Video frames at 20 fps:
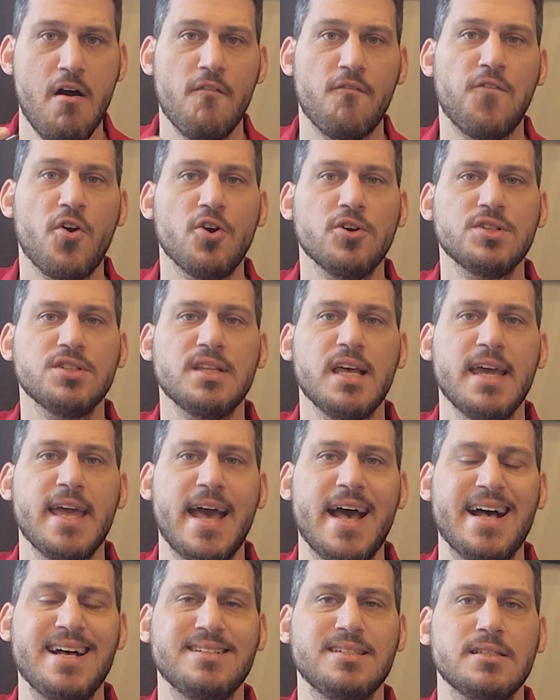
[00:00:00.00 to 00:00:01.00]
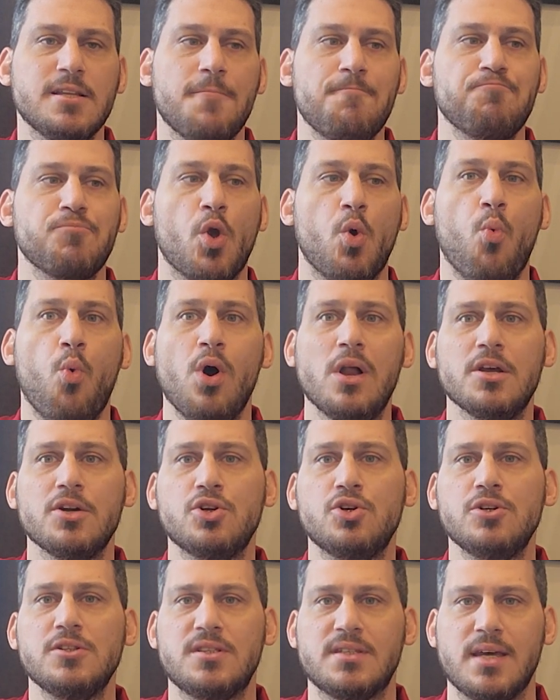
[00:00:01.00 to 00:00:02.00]
First, I asked, what are
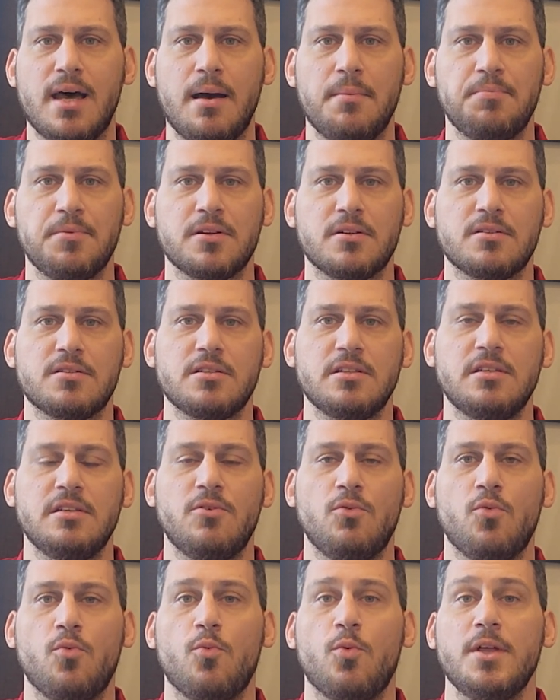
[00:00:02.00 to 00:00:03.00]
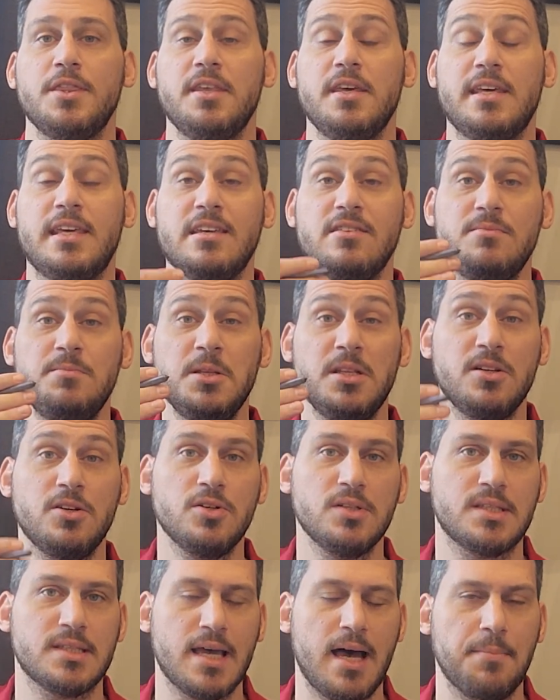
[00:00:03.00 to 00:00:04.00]
good topics? When it gives me the
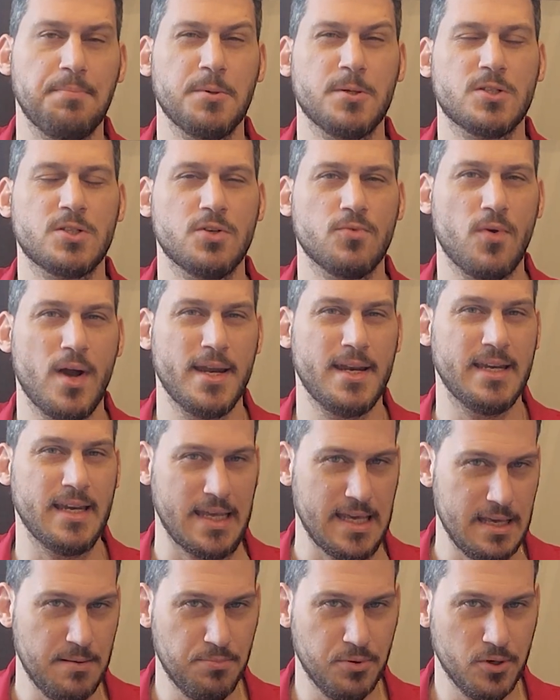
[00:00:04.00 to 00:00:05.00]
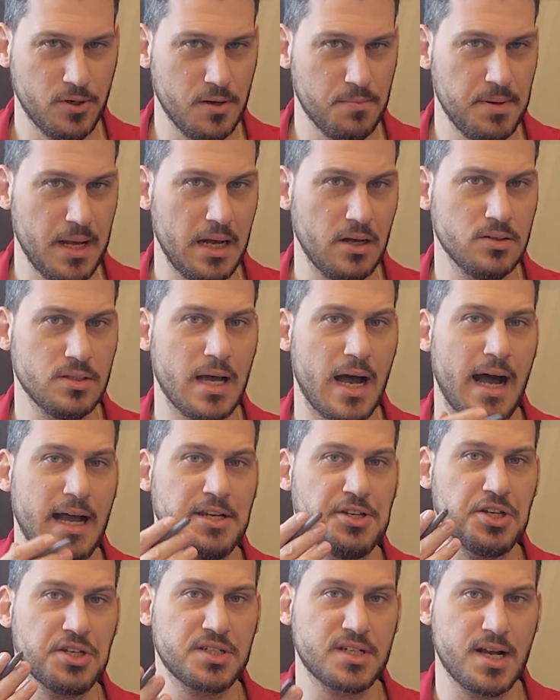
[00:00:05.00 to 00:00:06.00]
good topics to write an ebook about, I
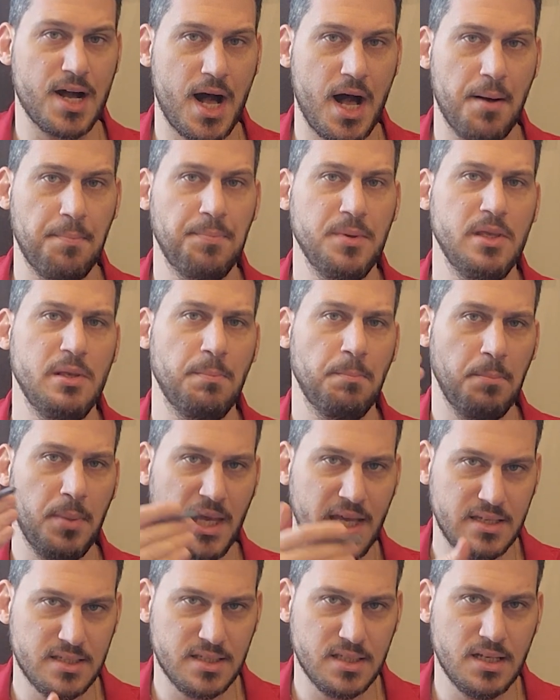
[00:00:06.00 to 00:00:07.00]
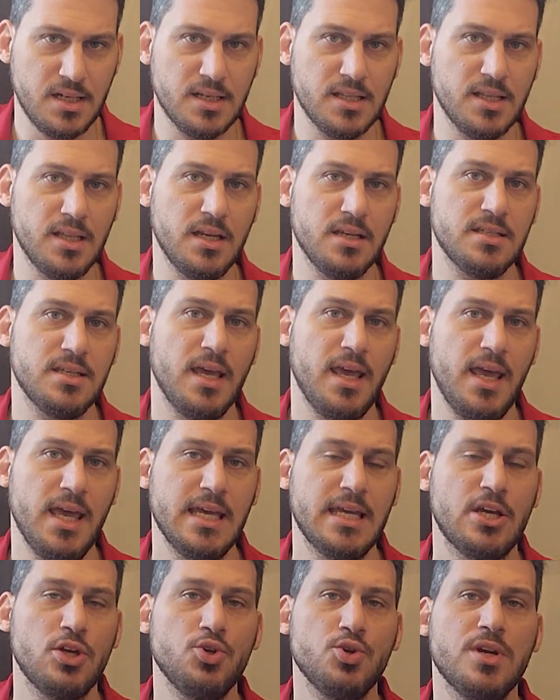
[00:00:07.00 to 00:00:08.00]
just copy, paste it, and then I say, hey,
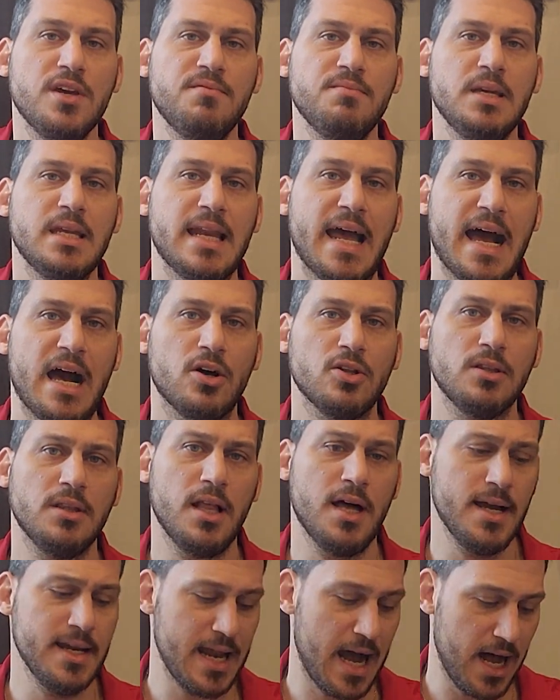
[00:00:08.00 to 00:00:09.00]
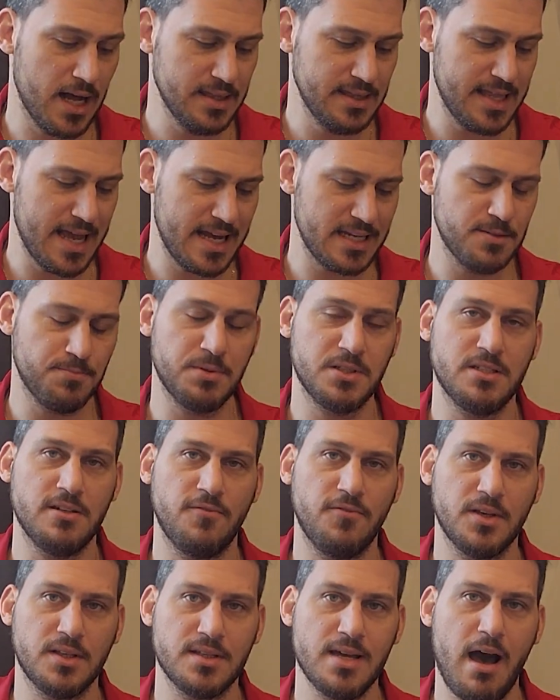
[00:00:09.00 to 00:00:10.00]
can you give me an outline on that
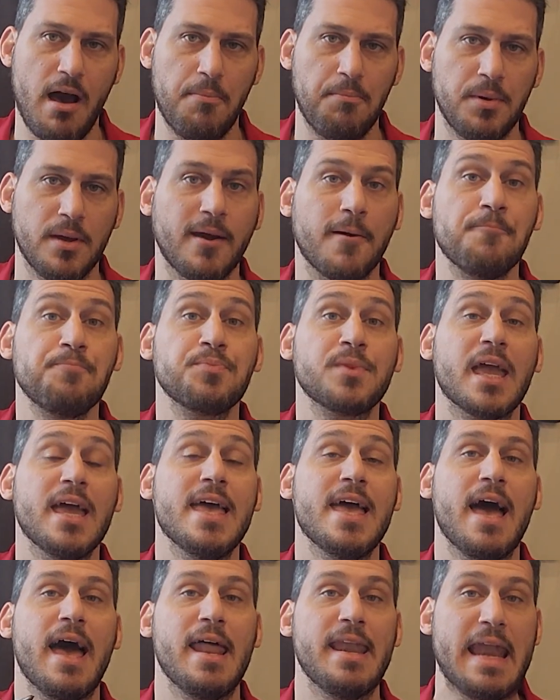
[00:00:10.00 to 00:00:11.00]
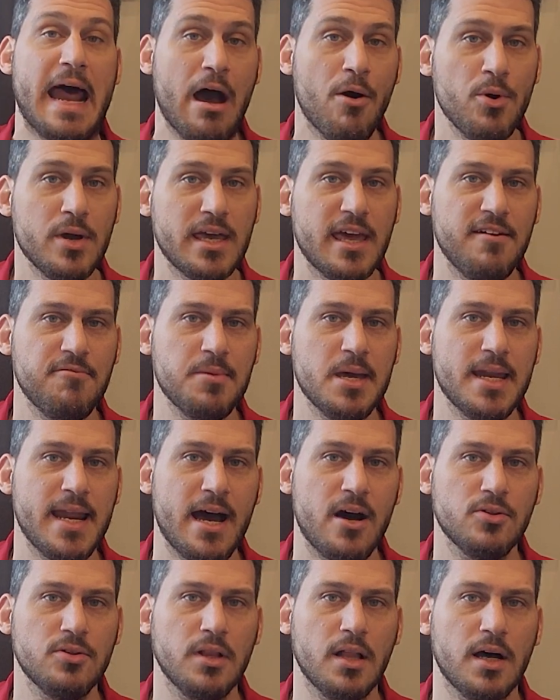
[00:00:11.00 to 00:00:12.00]
specific topic? Now it gave me an
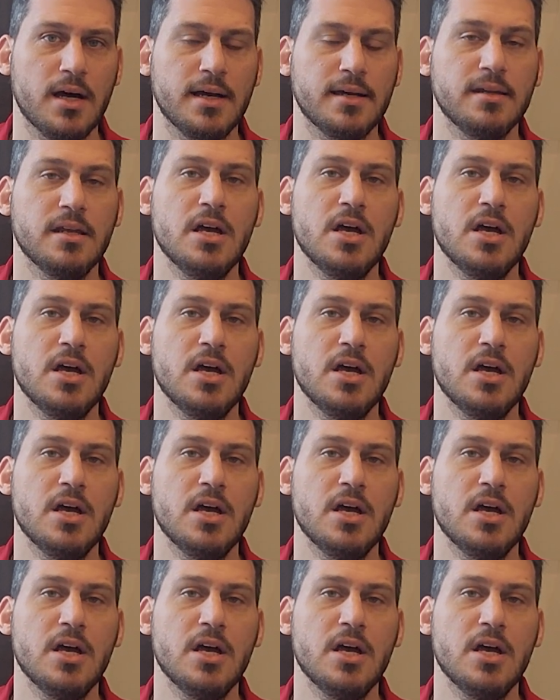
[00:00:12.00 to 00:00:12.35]
outline.